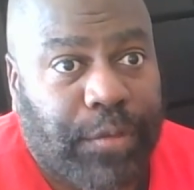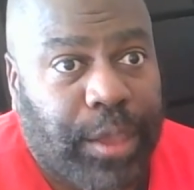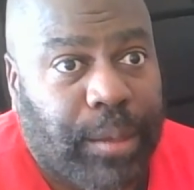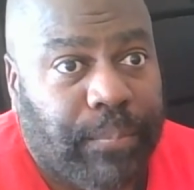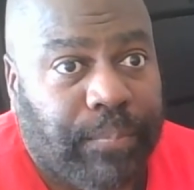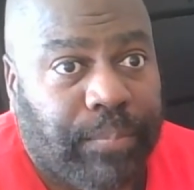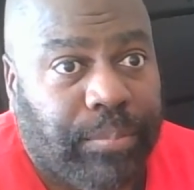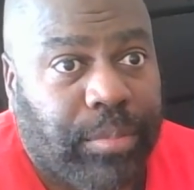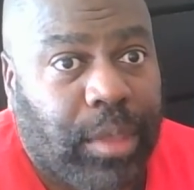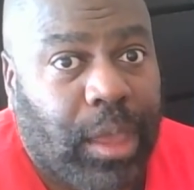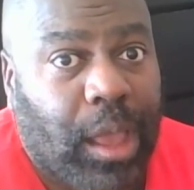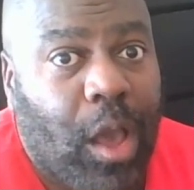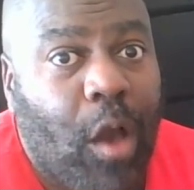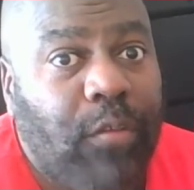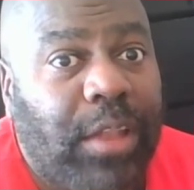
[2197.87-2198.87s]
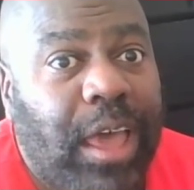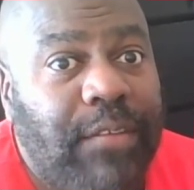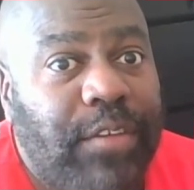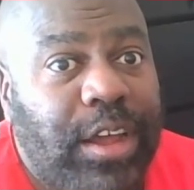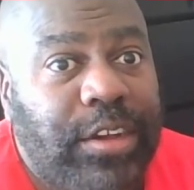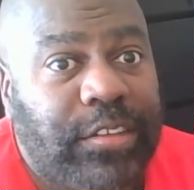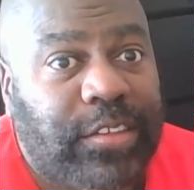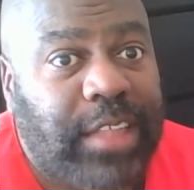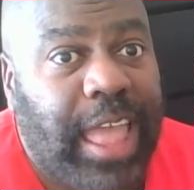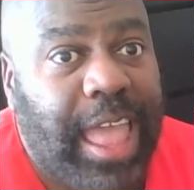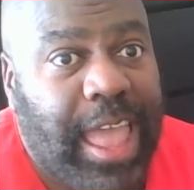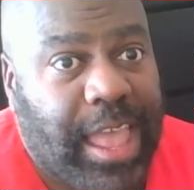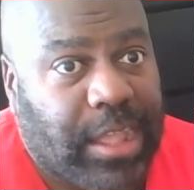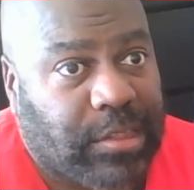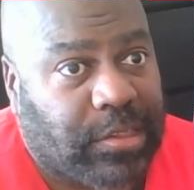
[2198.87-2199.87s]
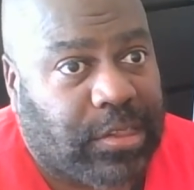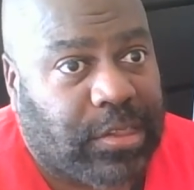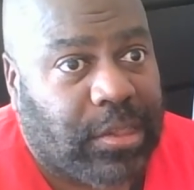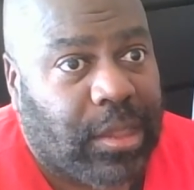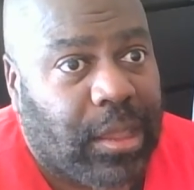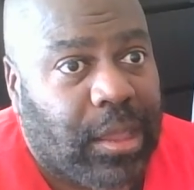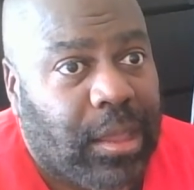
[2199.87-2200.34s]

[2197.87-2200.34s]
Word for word: him. Kovalev understands.